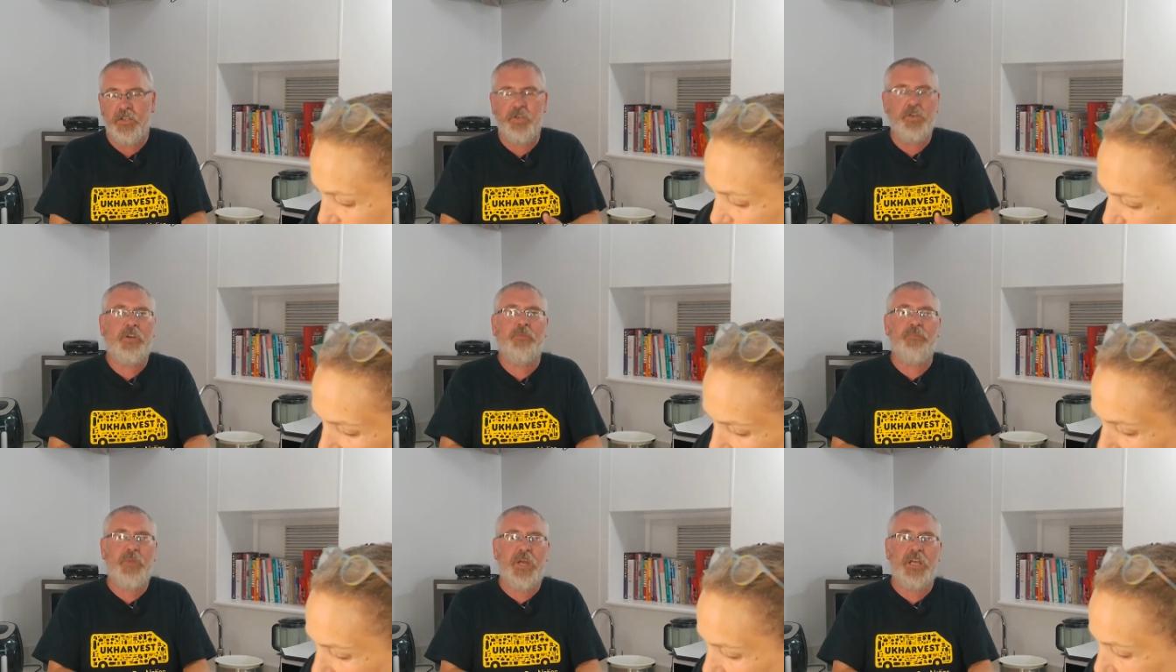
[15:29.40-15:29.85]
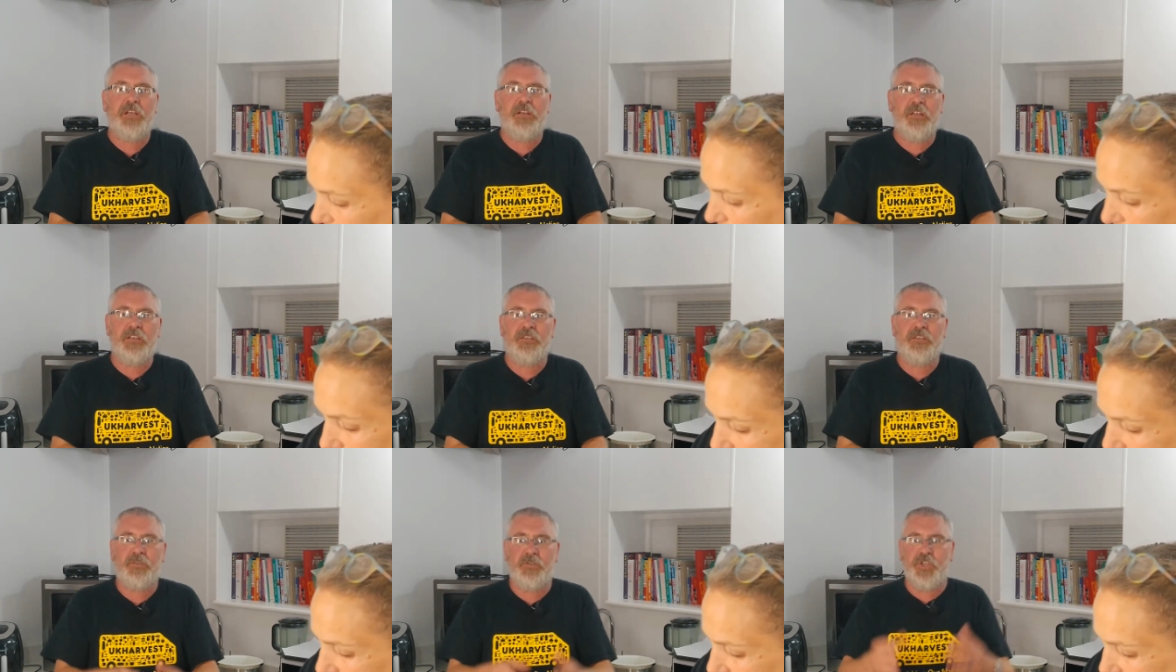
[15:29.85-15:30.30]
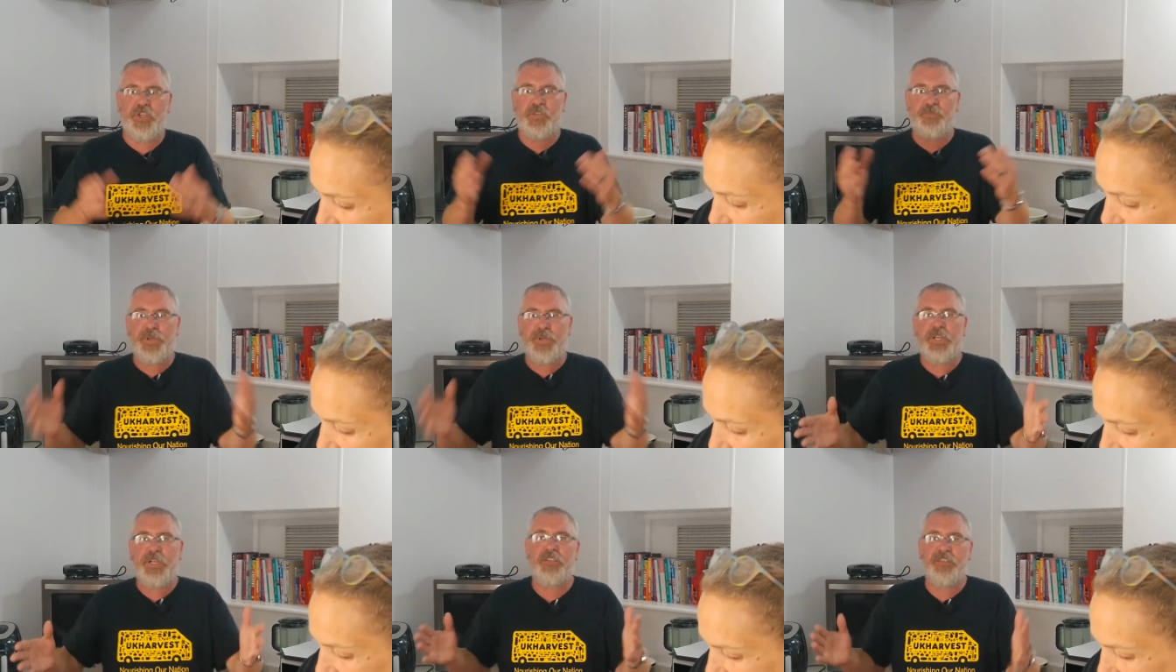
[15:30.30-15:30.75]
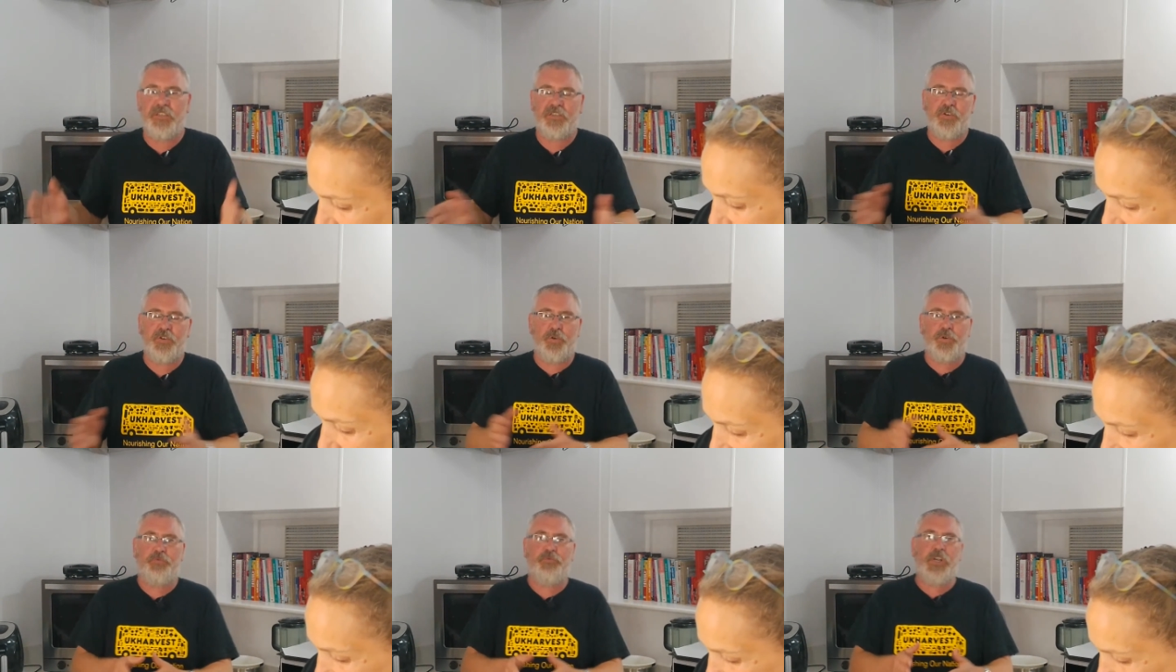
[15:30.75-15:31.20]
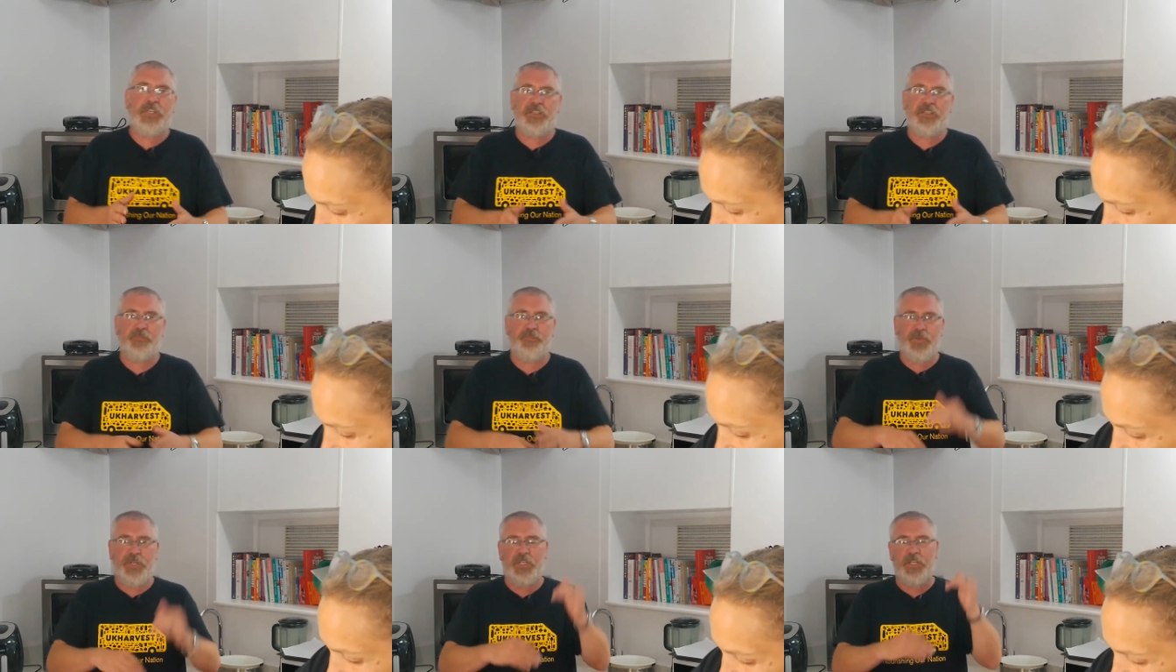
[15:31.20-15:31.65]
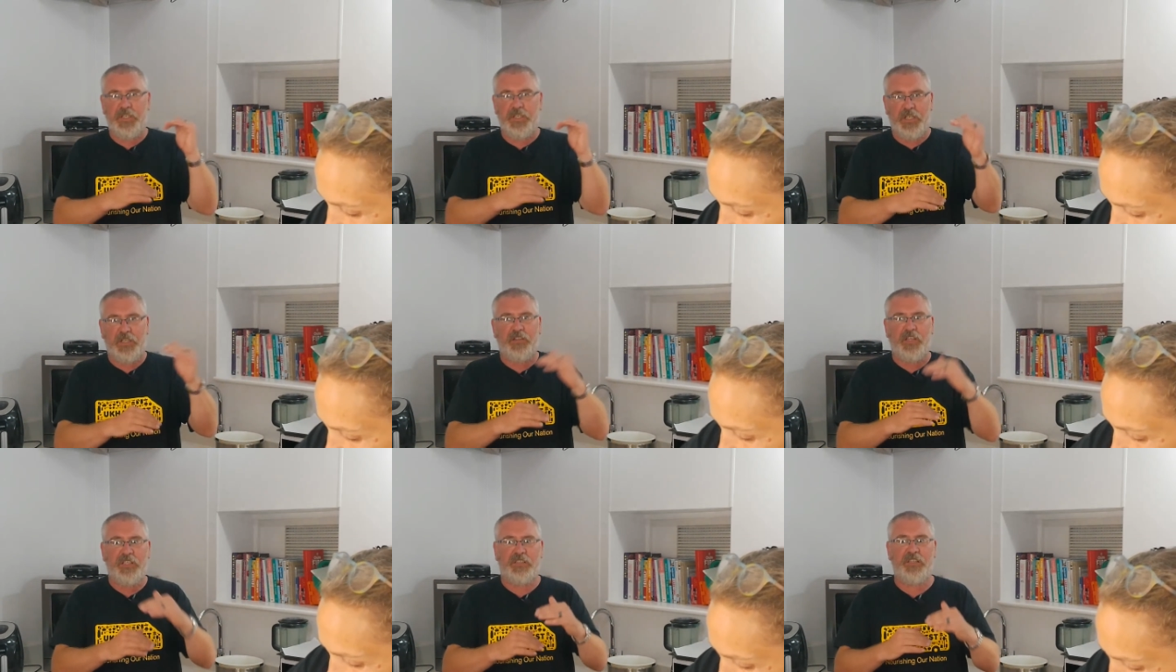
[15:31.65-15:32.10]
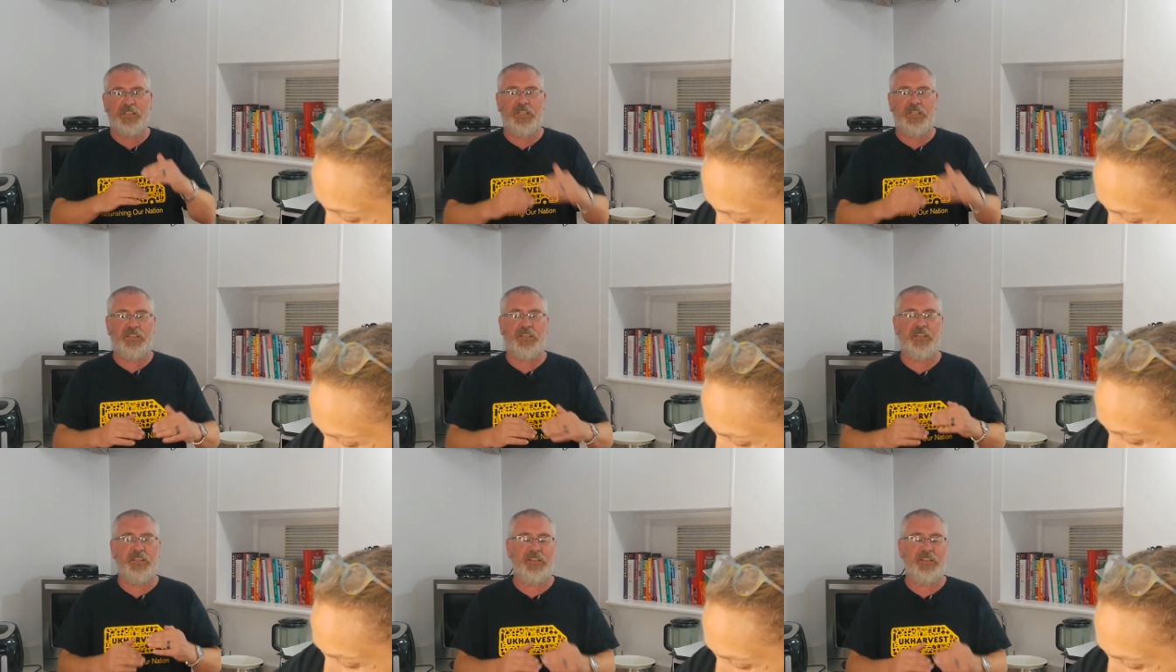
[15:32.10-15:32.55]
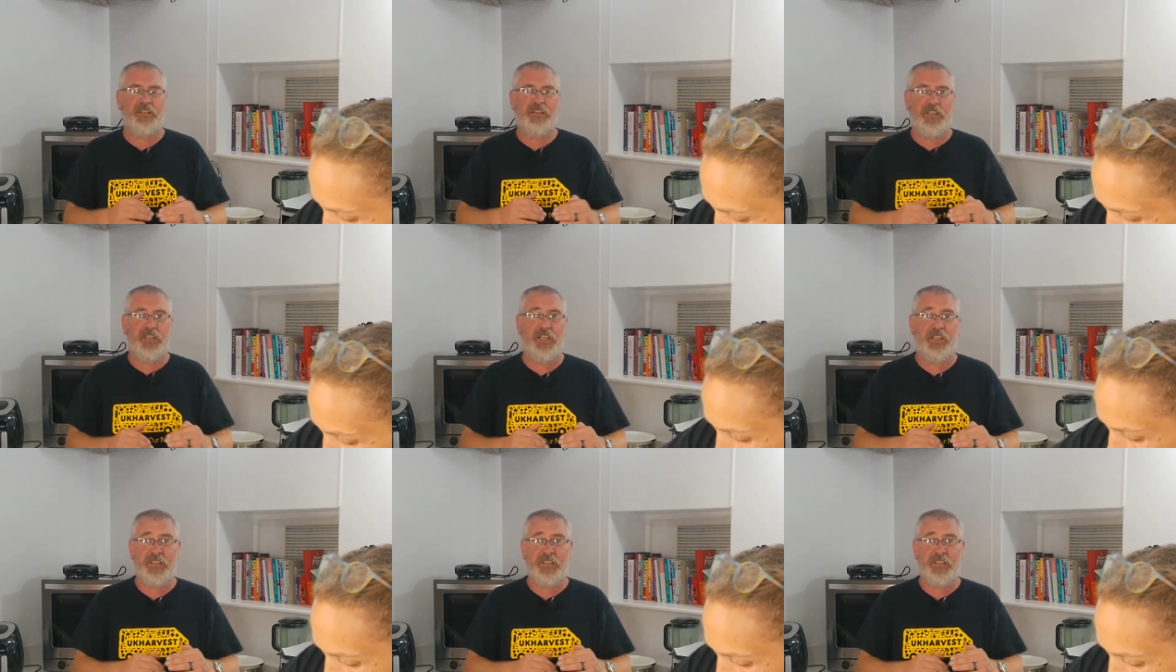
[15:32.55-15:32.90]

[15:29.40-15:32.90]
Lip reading: You can make these. Just because it's on a recipe, you need this, this, this, and this.